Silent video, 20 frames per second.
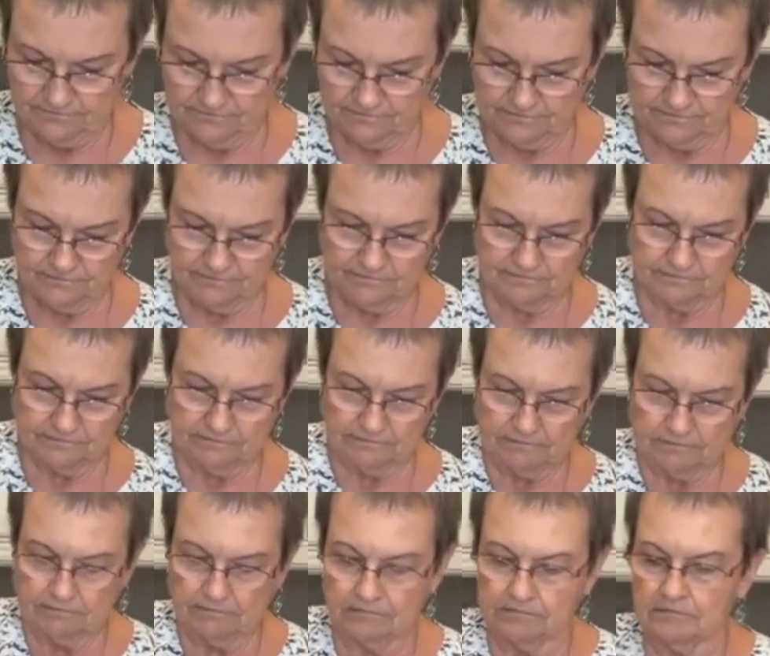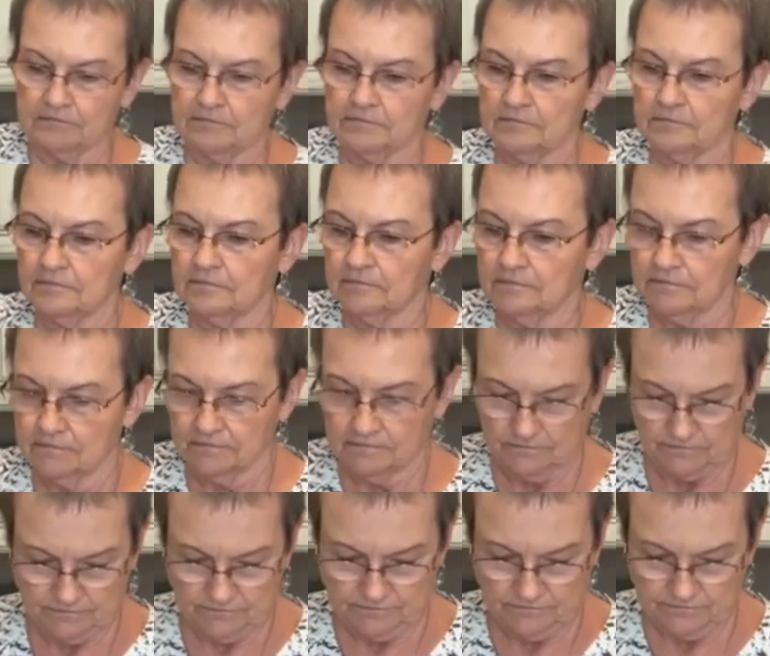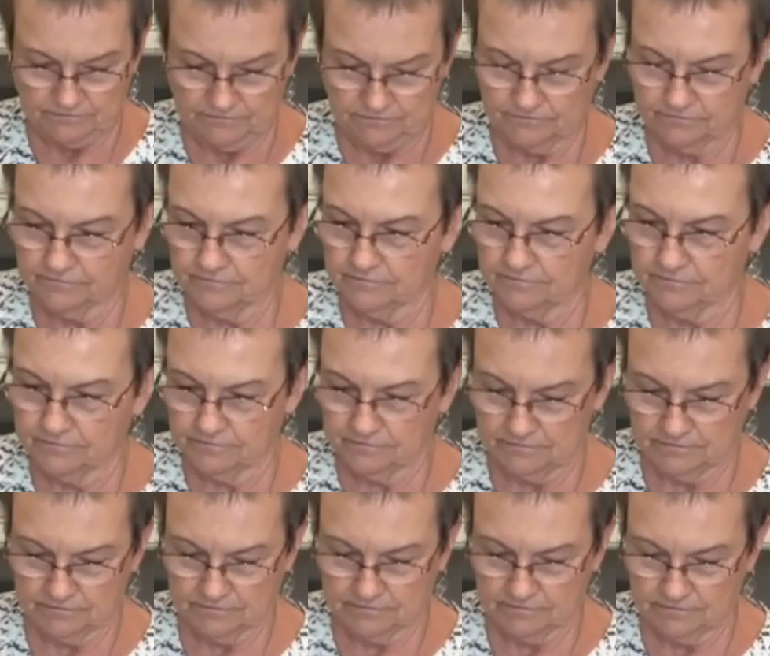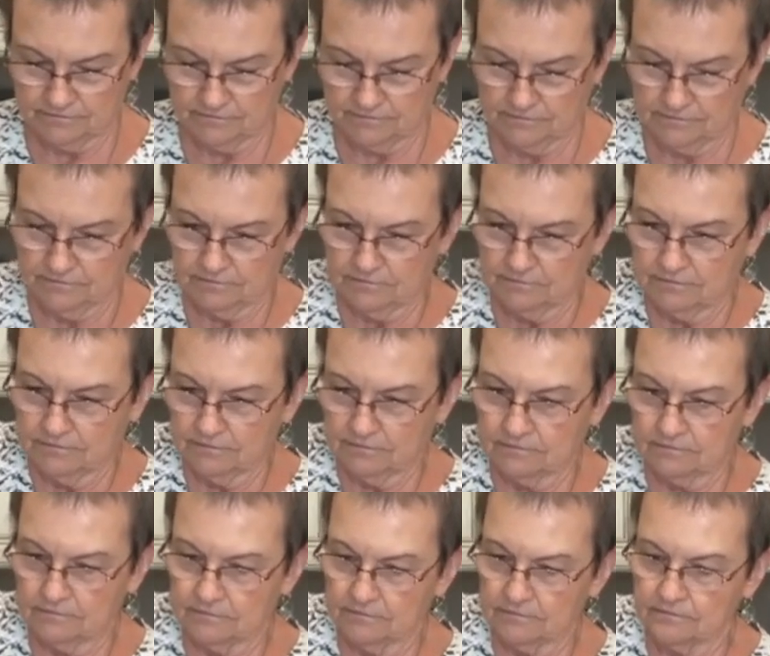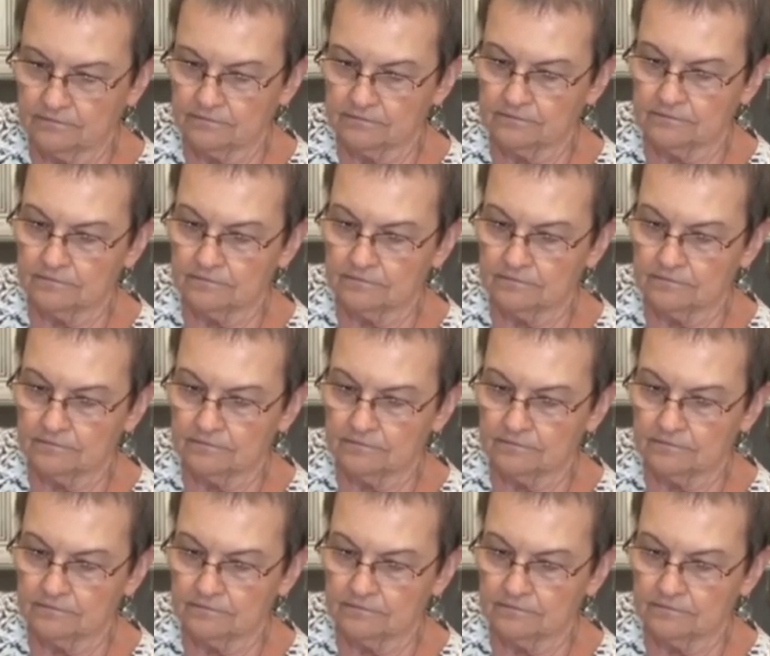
Nobody speaks.